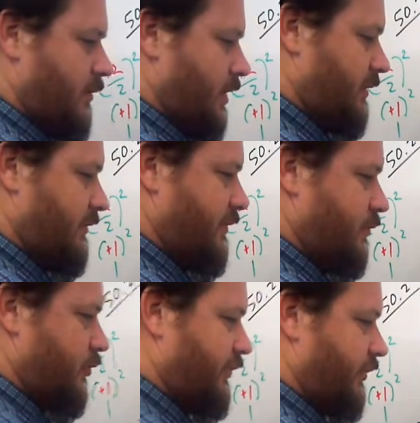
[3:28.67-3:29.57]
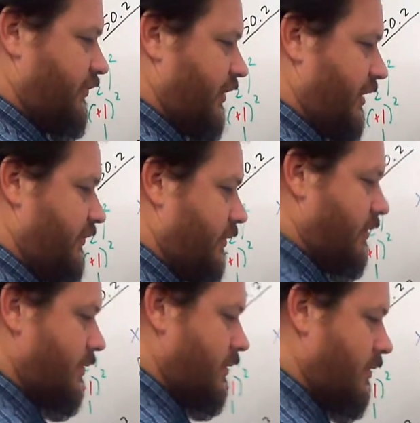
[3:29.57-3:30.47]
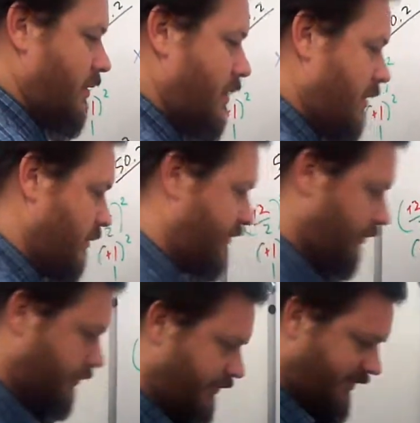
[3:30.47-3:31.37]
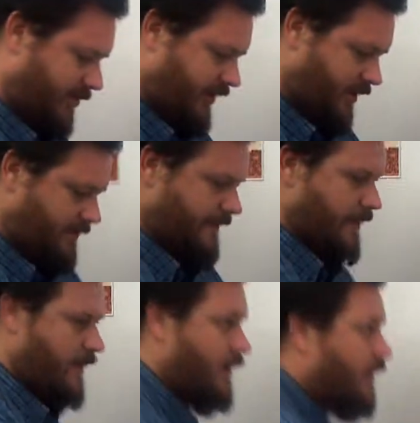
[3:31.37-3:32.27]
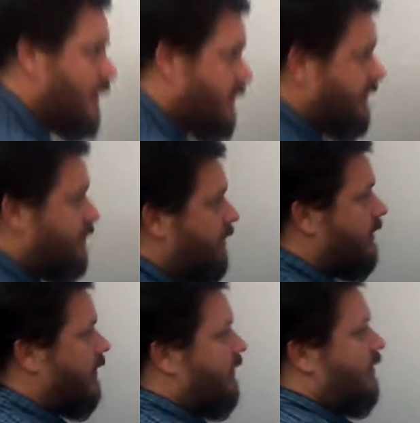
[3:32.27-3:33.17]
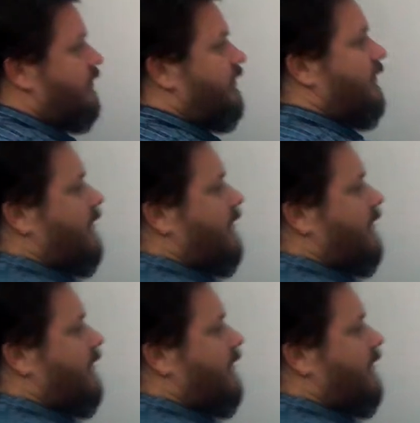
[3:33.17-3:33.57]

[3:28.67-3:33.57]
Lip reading: Well, rules don't change. Still do the same thing. This becomes